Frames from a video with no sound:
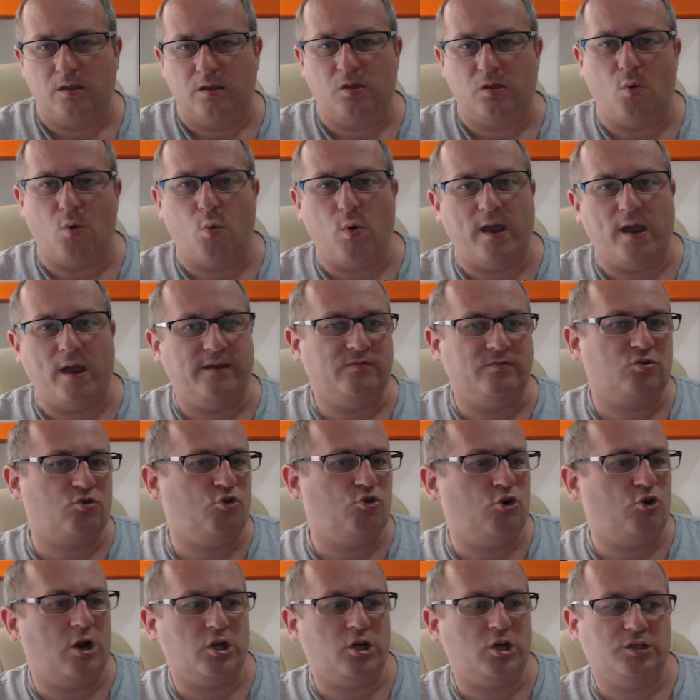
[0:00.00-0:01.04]
the waves
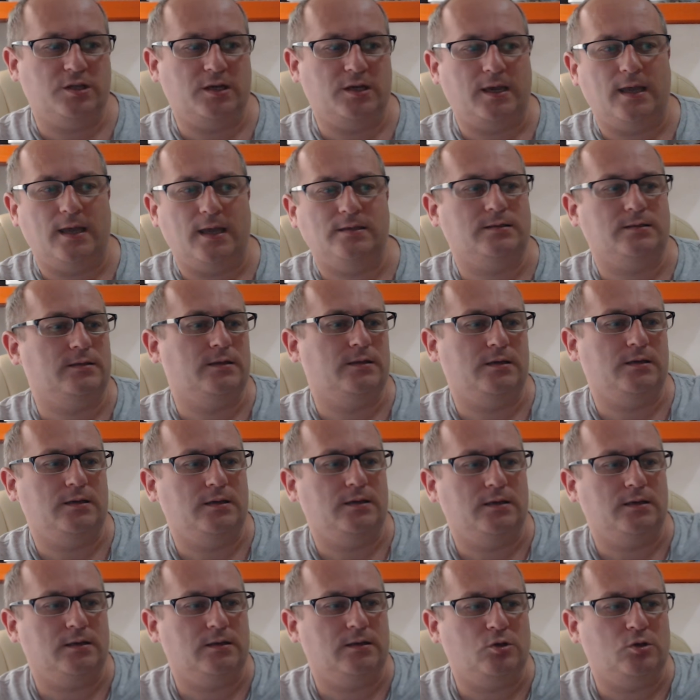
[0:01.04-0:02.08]
crashed against the
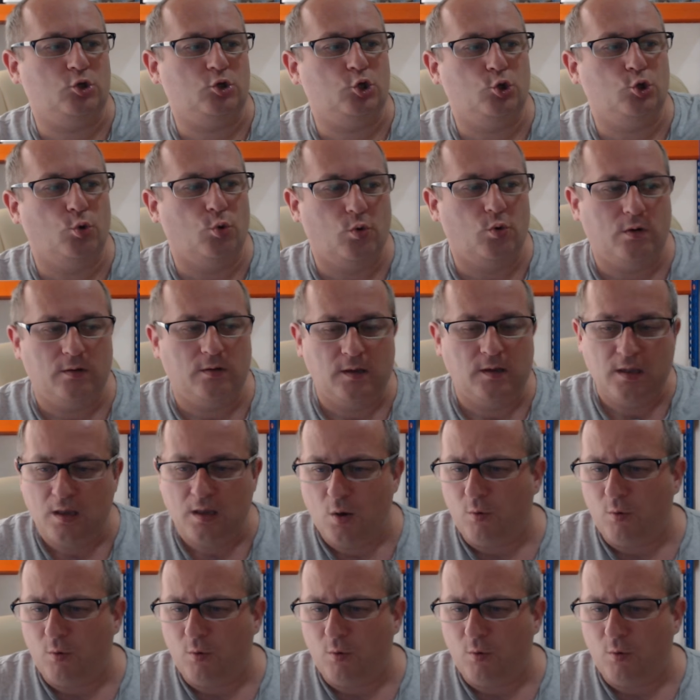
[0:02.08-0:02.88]
the shore.